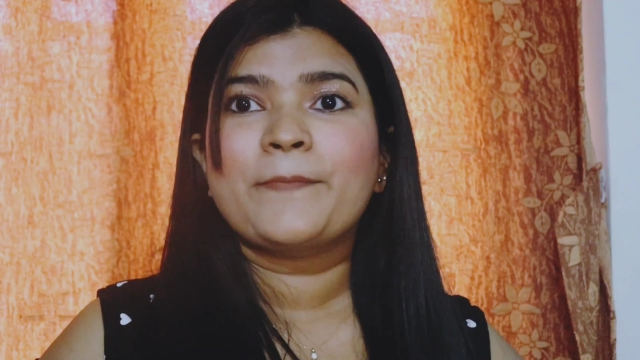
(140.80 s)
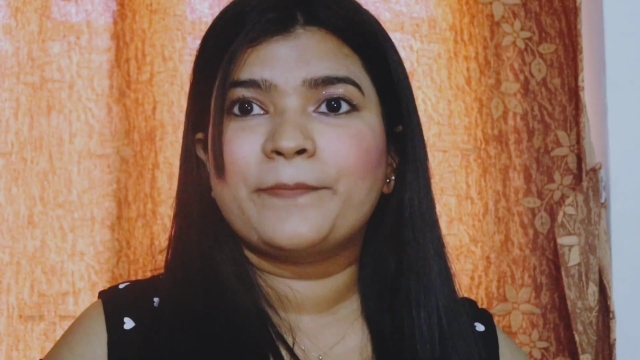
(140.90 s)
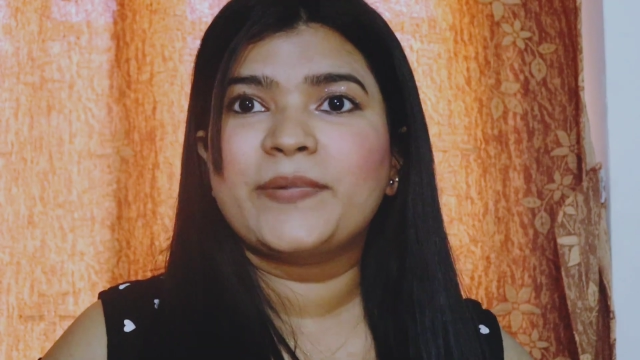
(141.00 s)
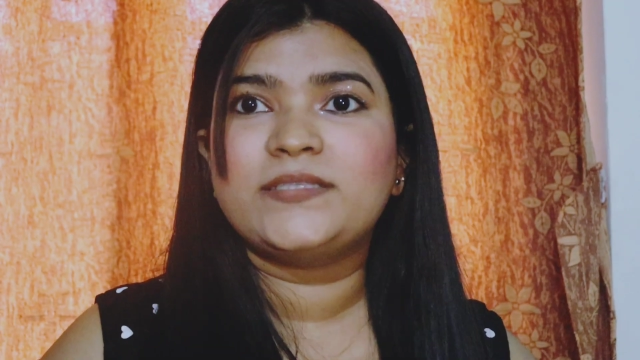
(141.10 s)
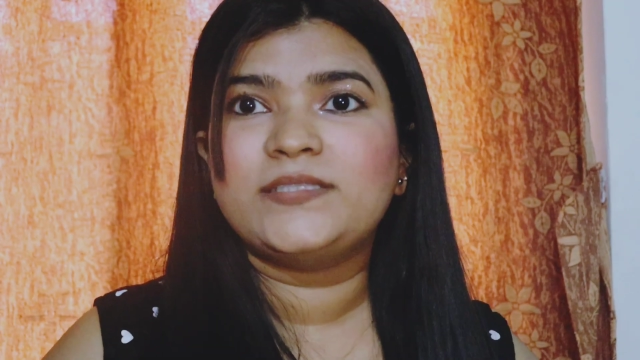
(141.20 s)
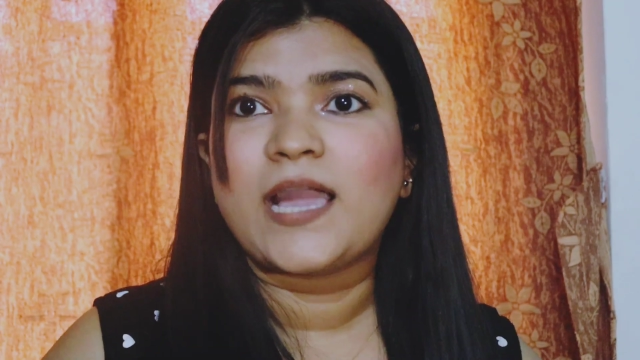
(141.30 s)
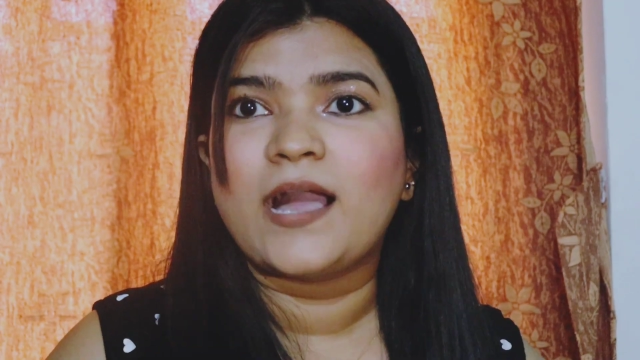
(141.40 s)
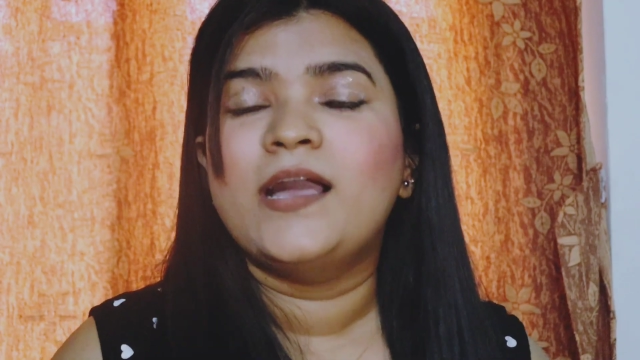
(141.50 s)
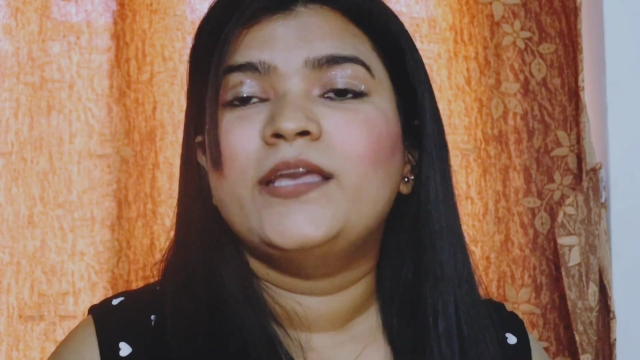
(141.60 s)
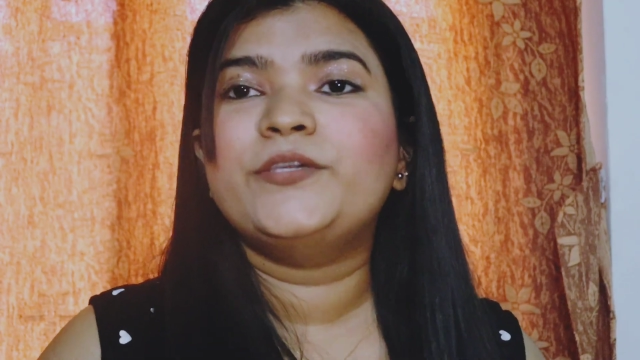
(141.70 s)
But
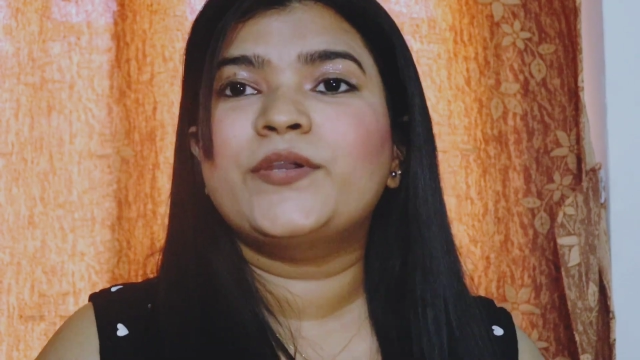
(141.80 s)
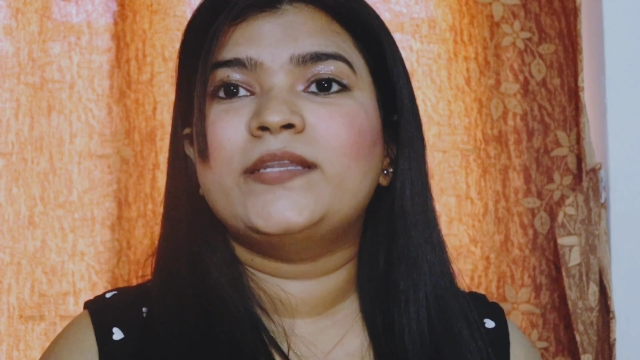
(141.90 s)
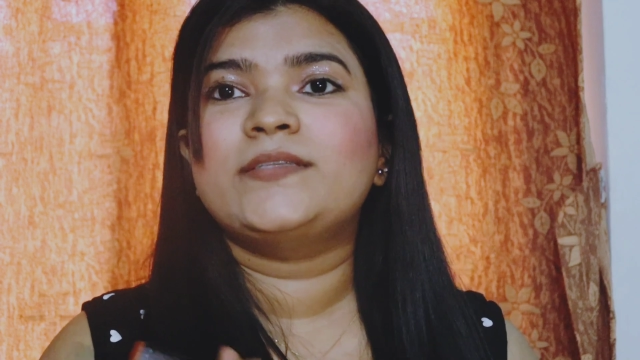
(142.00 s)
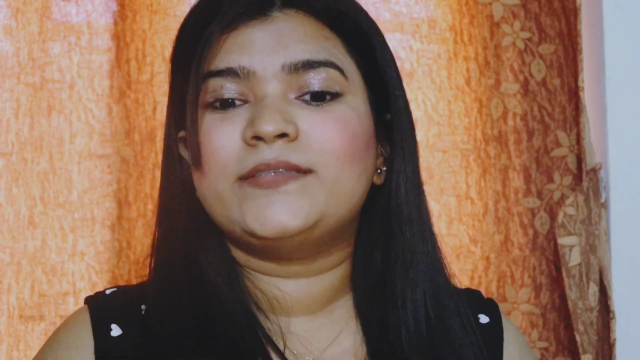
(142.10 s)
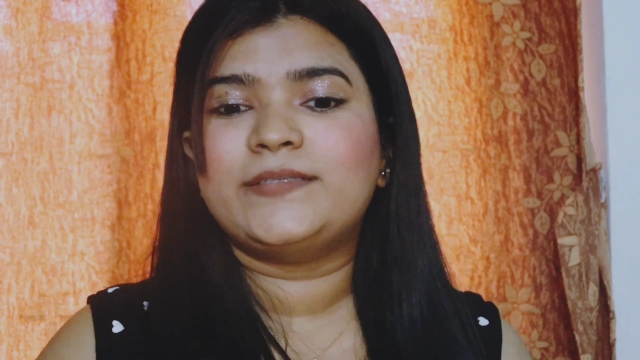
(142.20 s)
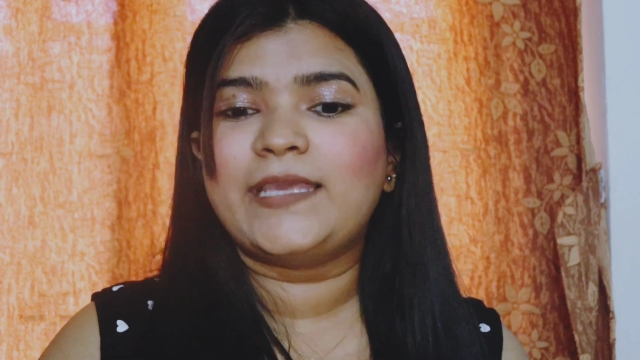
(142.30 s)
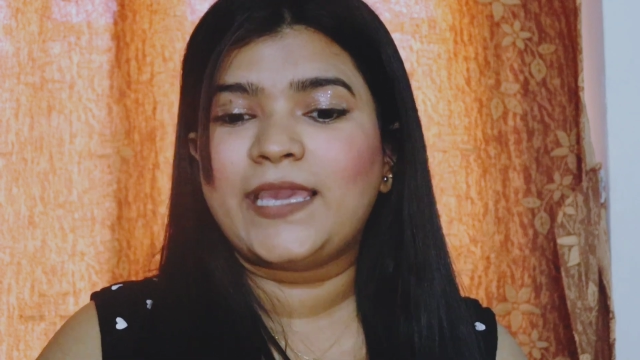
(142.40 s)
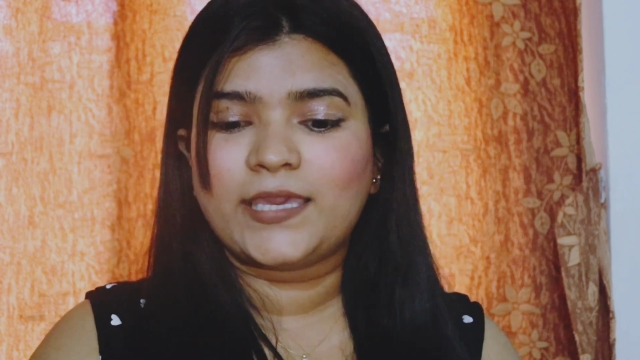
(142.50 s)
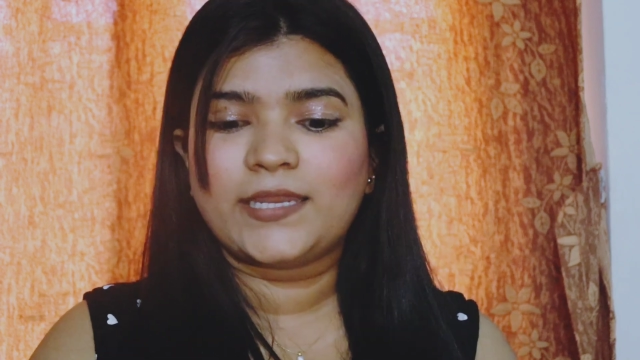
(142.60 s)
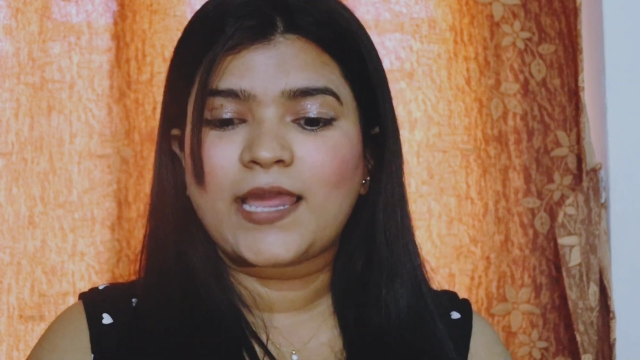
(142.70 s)
yeah, you can
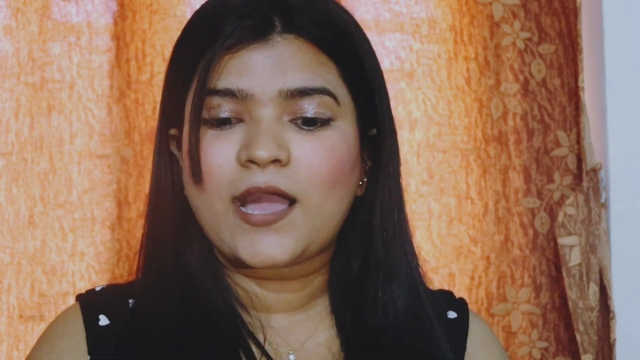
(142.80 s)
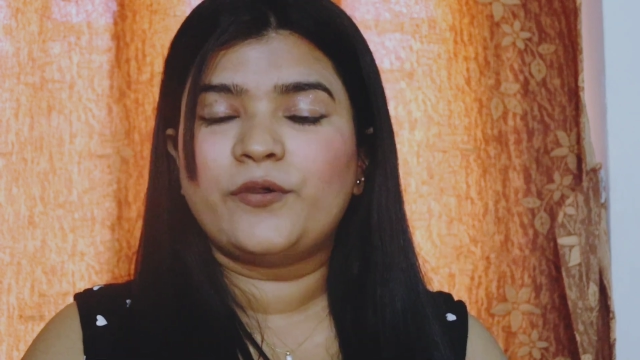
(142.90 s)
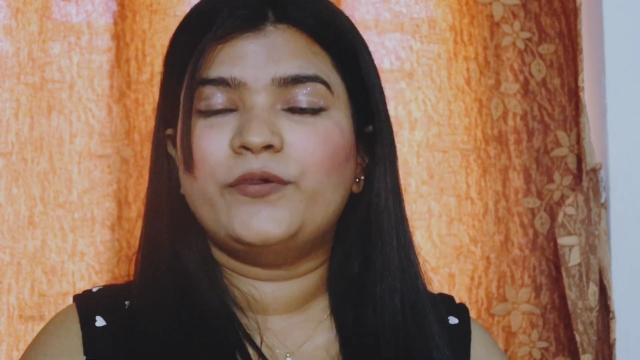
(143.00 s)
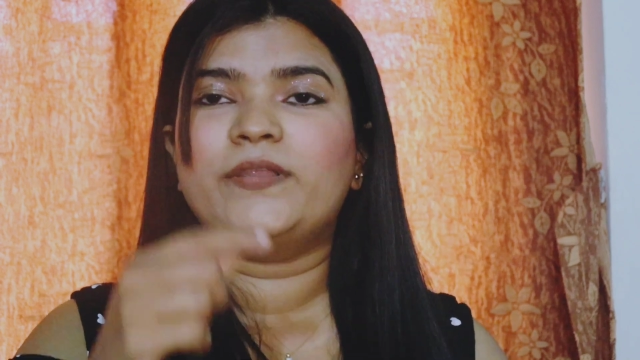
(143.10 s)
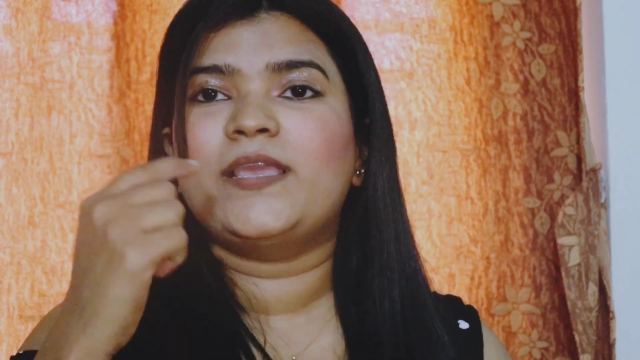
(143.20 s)
take it out,